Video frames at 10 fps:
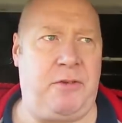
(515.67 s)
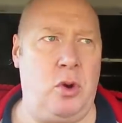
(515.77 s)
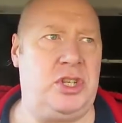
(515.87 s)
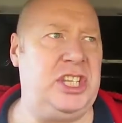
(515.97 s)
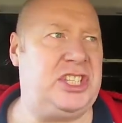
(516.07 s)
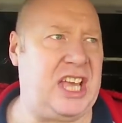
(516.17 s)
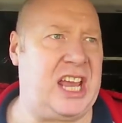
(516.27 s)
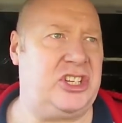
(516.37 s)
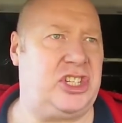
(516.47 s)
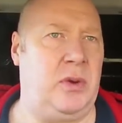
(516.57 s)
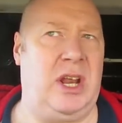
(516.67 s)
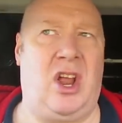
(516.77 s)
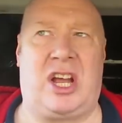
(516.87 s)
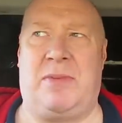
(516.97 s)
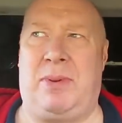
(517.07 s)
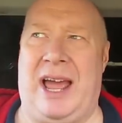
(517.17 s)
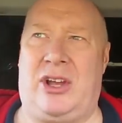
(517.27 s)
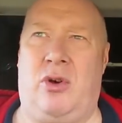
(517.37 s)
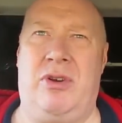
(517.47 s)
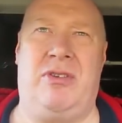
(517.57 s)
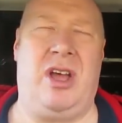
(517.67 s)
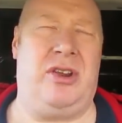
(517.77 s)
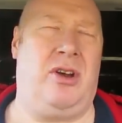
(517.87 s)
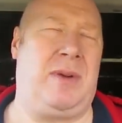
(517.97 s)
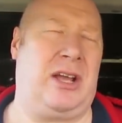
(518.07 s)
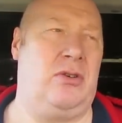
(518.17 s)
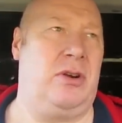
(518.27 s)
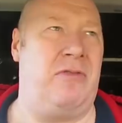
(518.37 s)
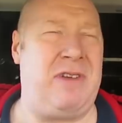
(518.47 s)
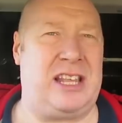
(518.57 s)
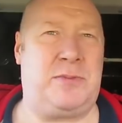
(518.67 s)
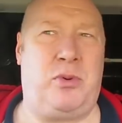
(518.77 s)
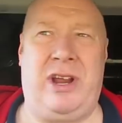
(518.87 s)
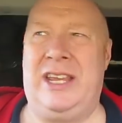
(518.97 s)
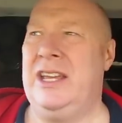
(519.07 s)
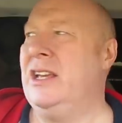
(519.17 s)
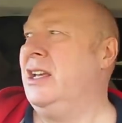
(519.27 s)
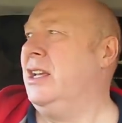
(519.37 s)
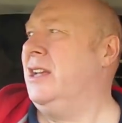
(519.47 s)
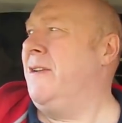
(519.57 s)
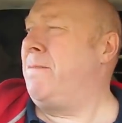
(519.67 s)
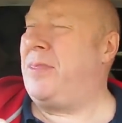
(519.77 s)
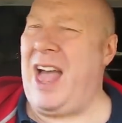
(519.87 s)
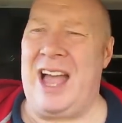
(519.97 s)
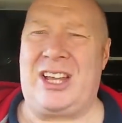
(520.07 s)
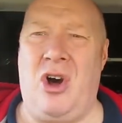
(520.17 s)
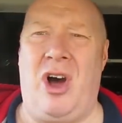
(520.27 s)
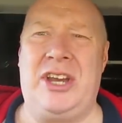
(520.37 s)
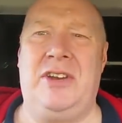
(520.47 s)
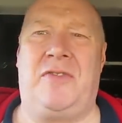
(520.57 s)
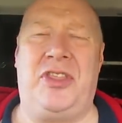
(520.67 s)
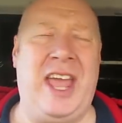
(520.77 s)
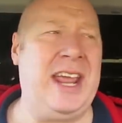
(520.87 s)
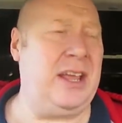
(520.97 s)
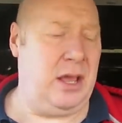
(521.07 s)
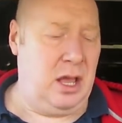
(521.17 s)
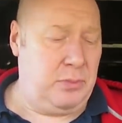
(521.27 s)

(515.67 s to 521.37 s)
fruity taste to it, like a blackcurrant, uh, not blackcurrant, a raspberry, that kind of thing.